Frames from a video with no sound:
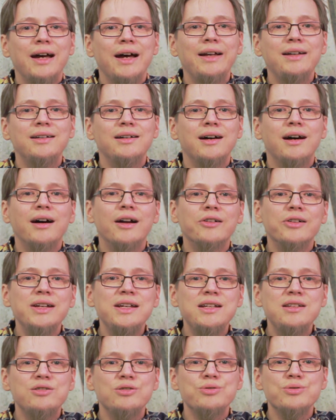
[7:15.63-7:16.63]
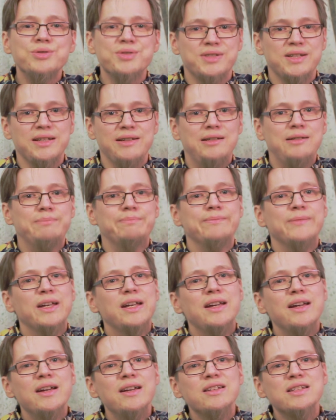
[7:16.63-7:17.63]
and RE2C.
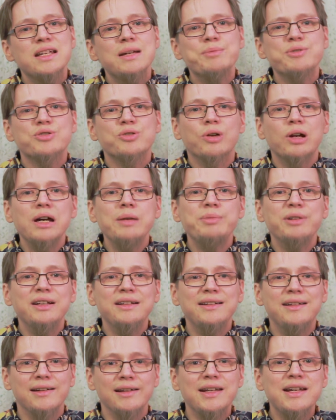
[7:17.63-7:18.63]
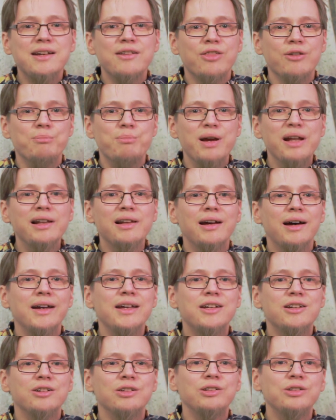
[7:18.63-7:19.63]
Subscribe and click the bell
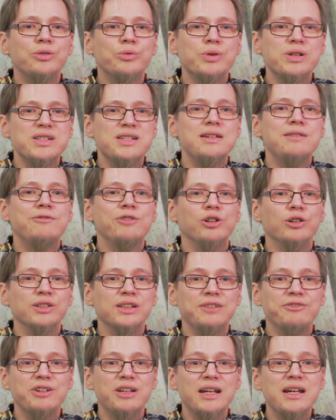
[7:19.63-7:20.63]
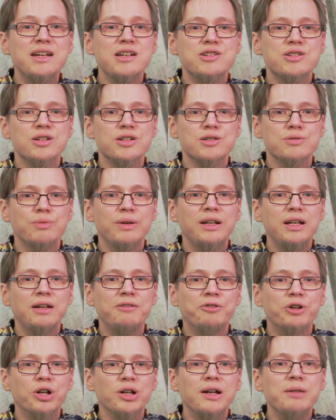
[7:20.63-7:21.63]
icon to receive notifications
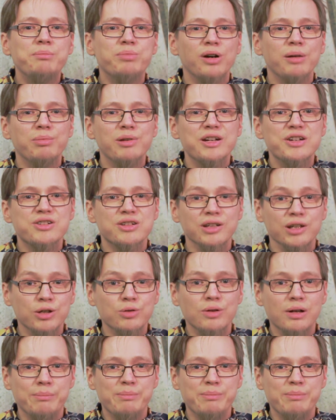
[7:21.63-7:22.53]
whenever I publish new